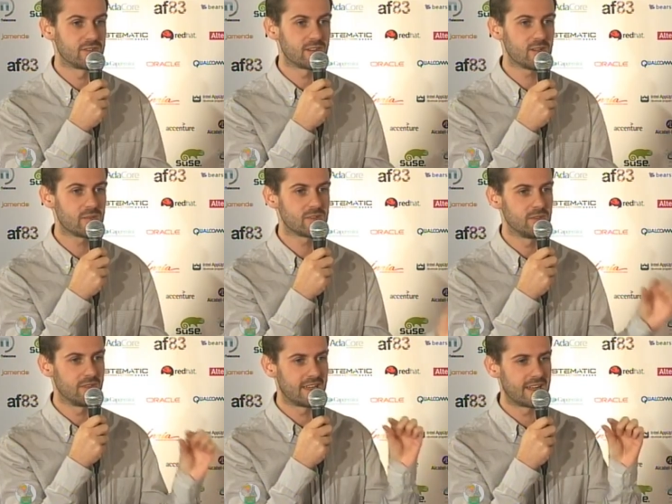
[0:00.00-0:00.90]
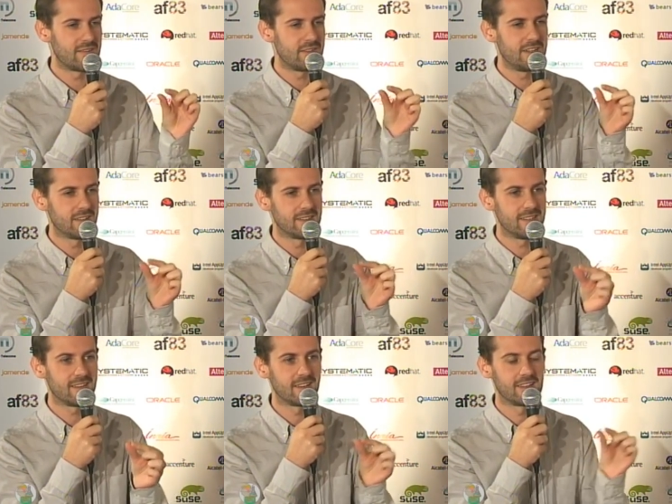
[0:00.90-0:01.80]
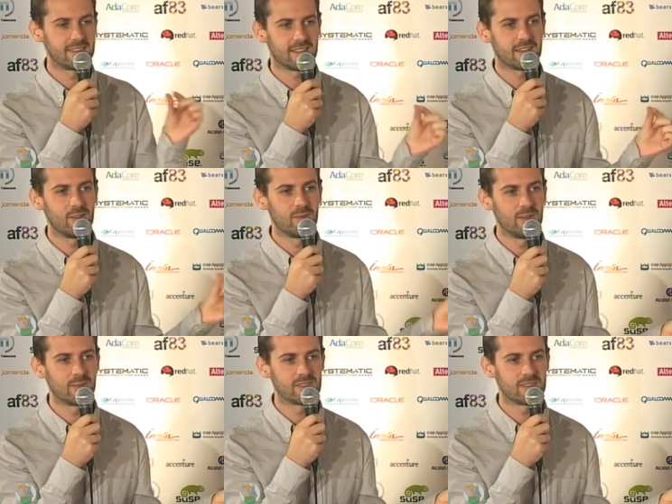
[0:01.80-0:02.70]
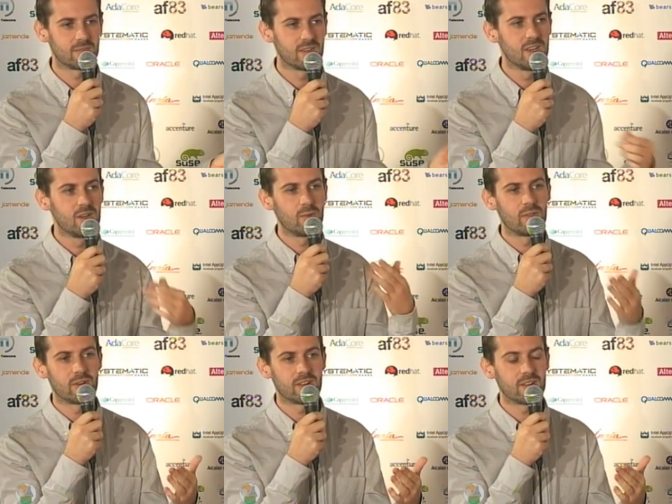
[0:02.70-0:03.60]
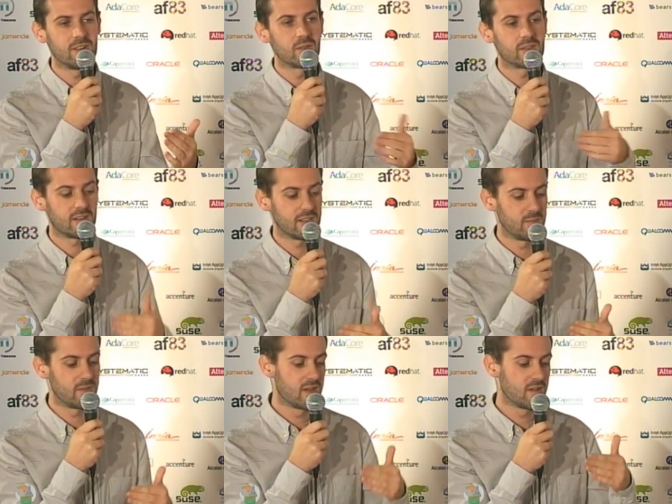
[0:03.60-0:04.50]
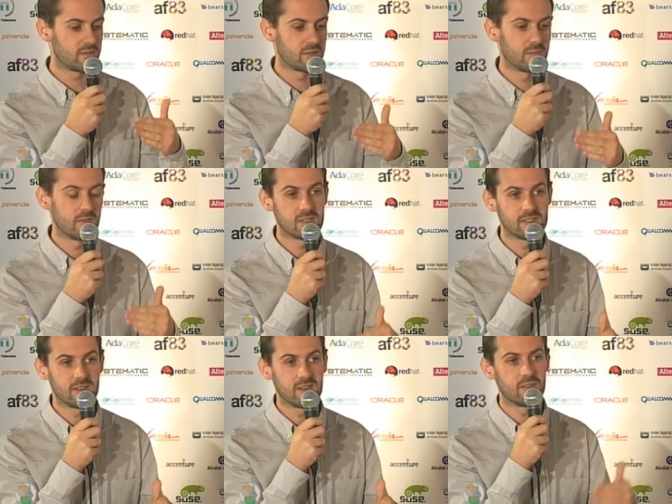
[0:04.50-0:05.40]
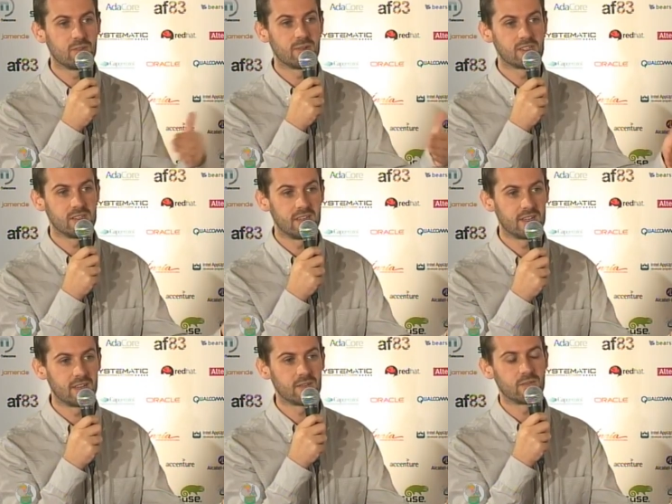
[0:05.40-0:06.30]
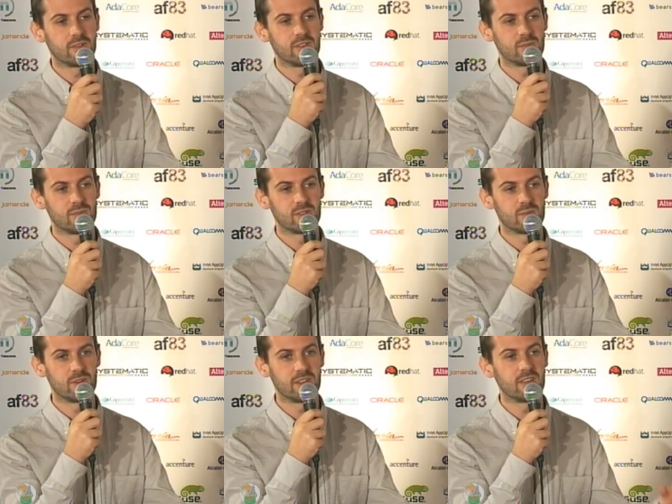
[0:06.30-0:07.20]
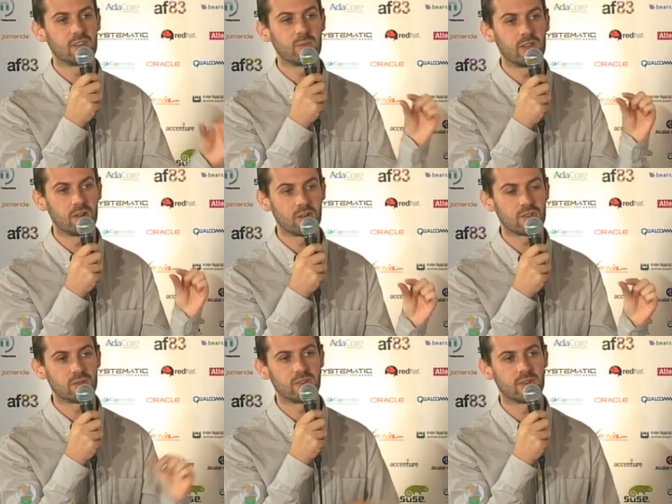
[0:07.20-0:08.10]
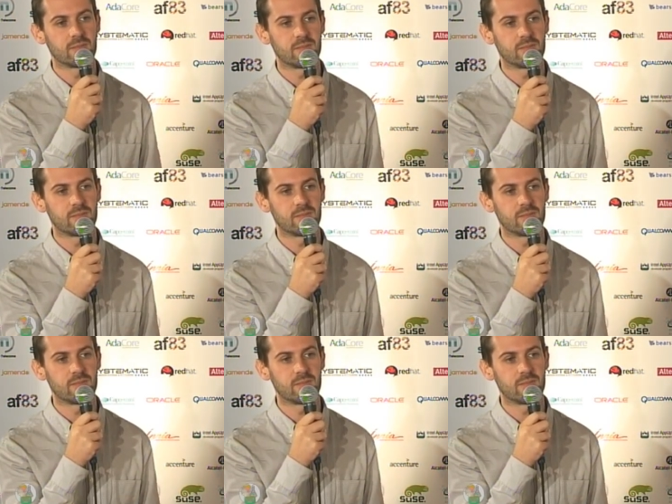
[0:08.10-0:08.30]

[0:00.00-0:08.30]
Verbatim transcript: up, so you can get every little detail exactly the way you want it. With Rudder, your time from start to actually getting configuration management running is going to be a lot shorter.